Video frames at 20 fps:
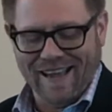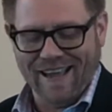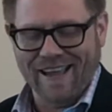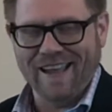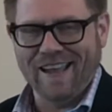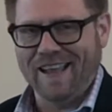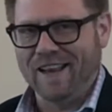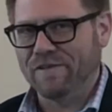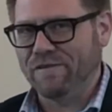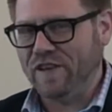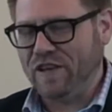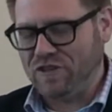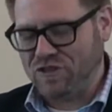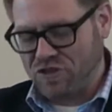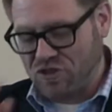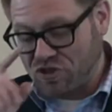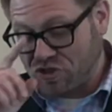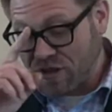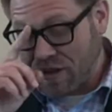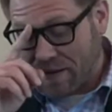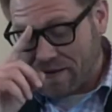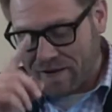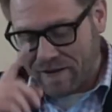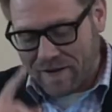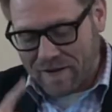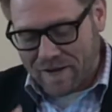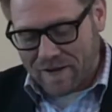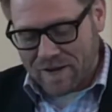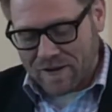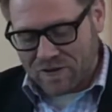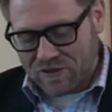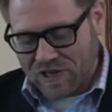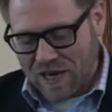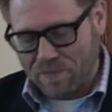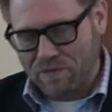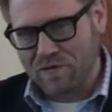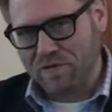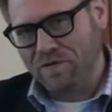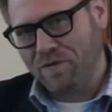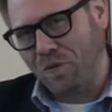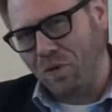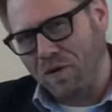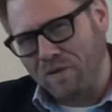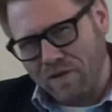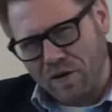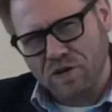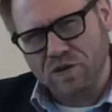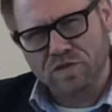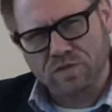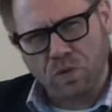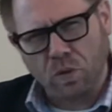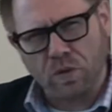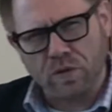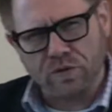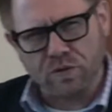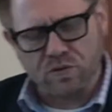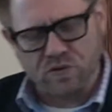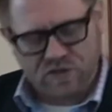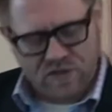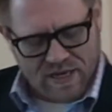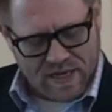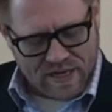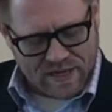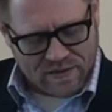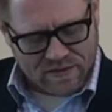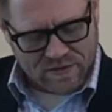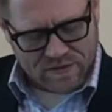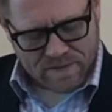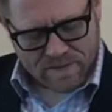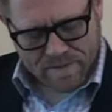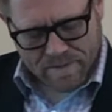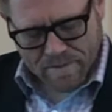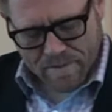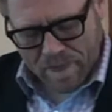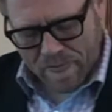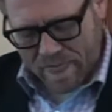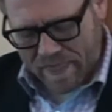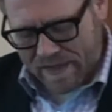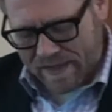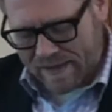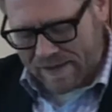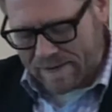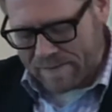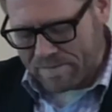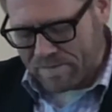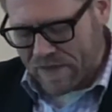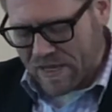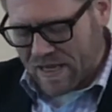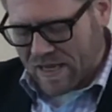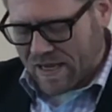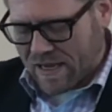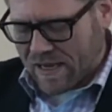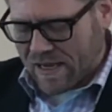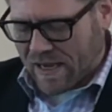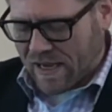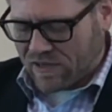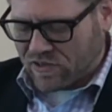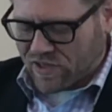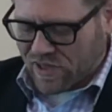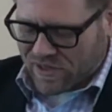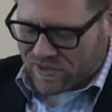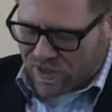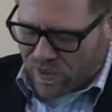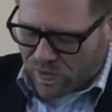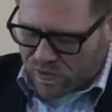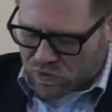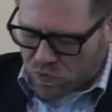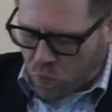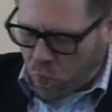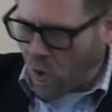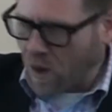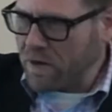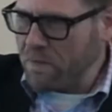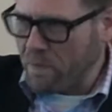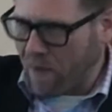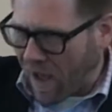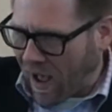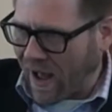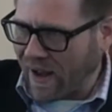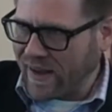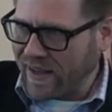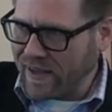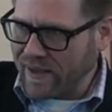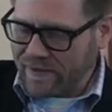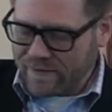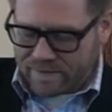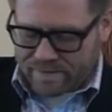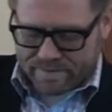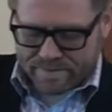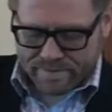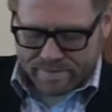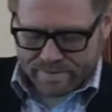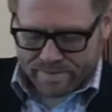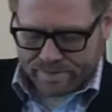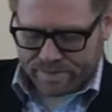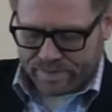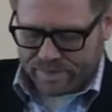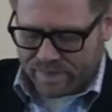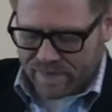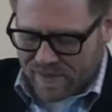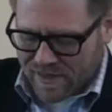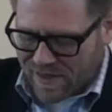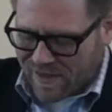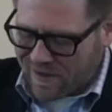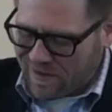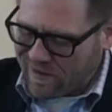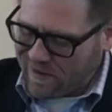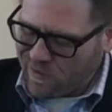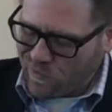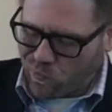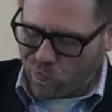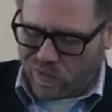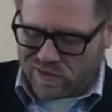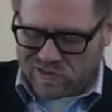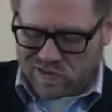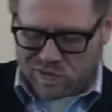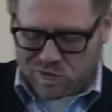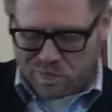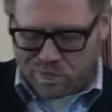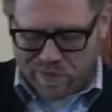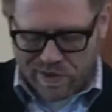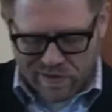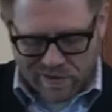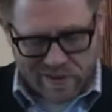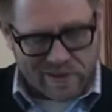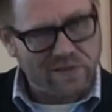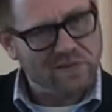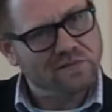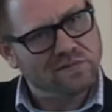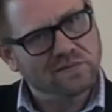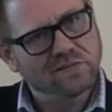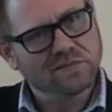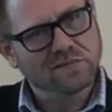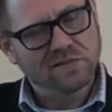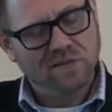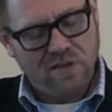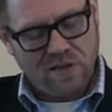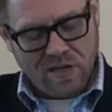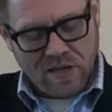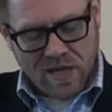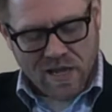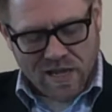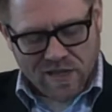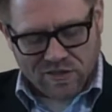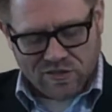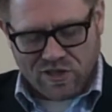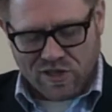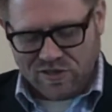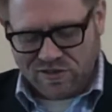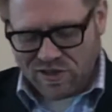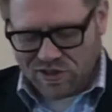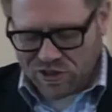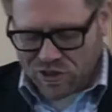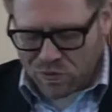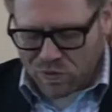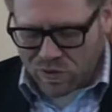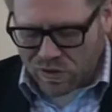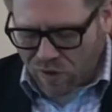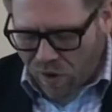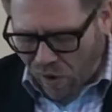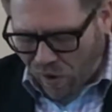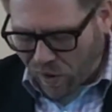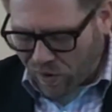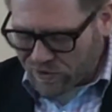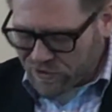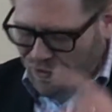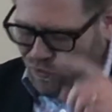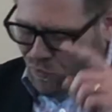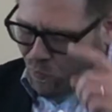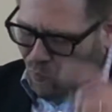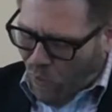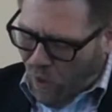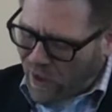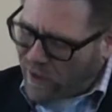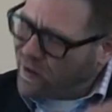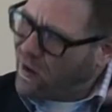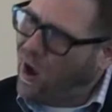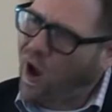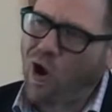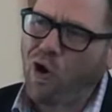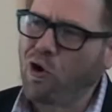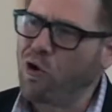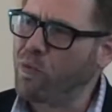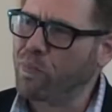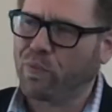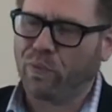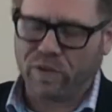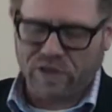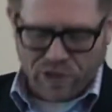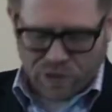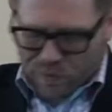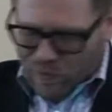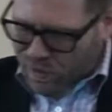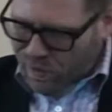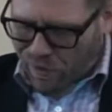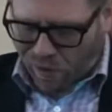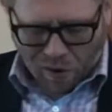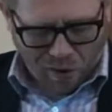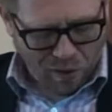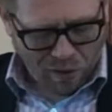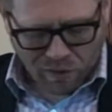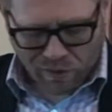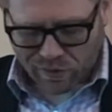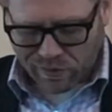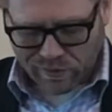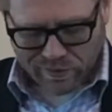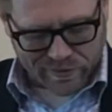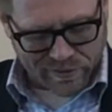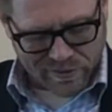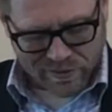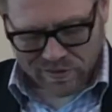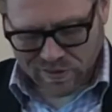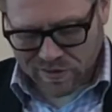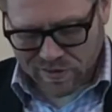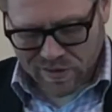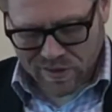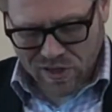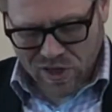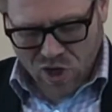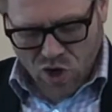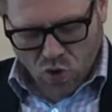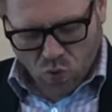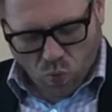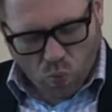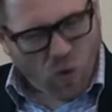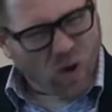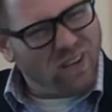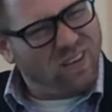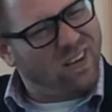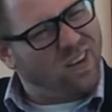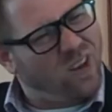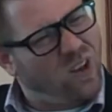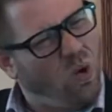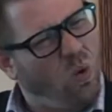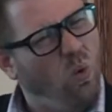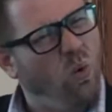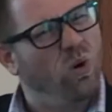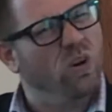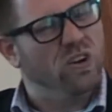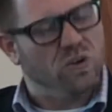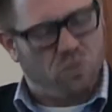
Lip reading: In Ephesians chapter 4, verse 4 through 6, it says, there is one body and one spirit, just as you were called to one hope when you were called, one Lord,